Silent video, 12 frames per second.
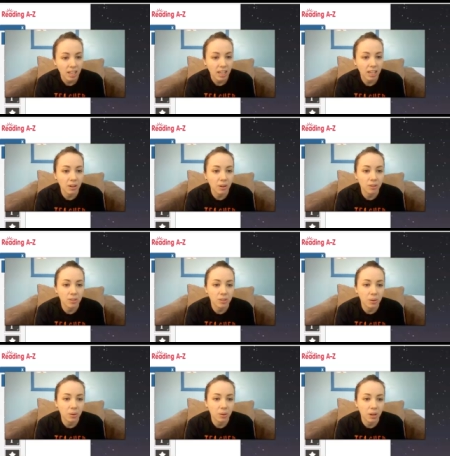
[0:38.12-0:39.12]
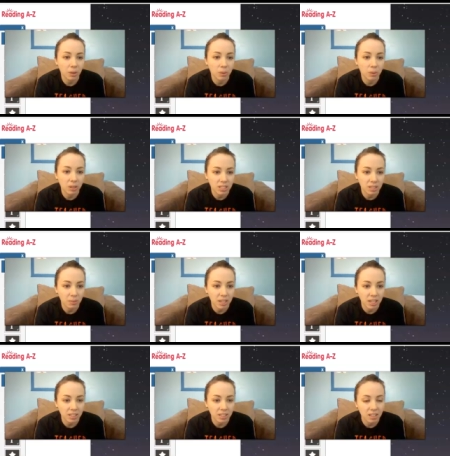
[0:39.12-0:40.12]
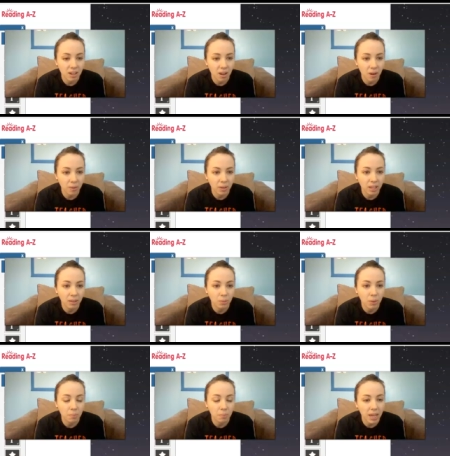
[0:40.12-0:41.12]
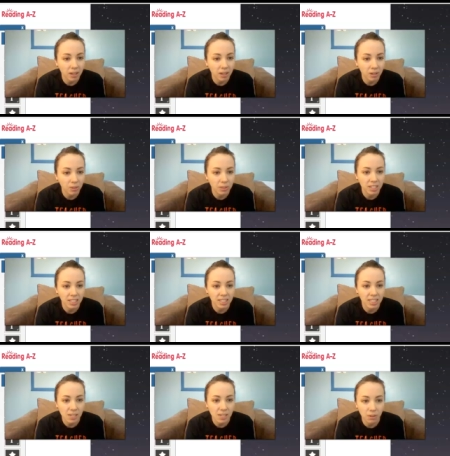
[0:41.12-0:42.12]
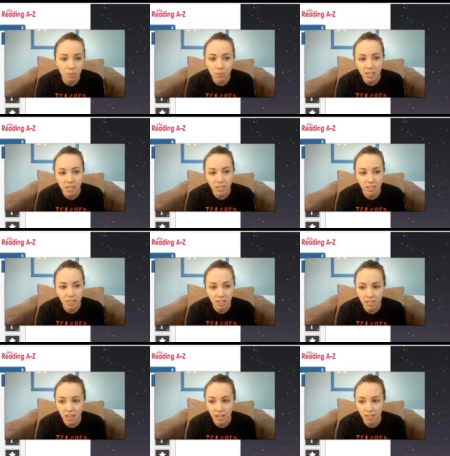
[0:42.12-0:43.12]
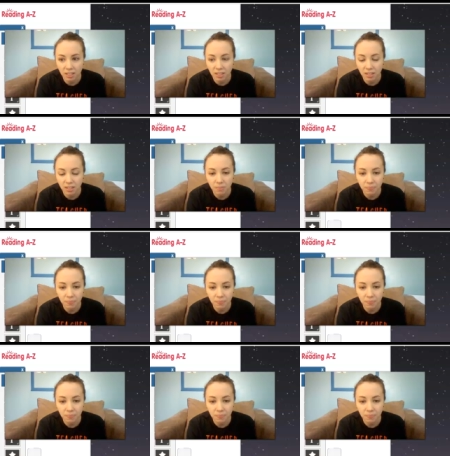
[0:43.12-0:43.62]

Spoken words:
and also our words that we need to know and what pattern we're going to see repeated in this text.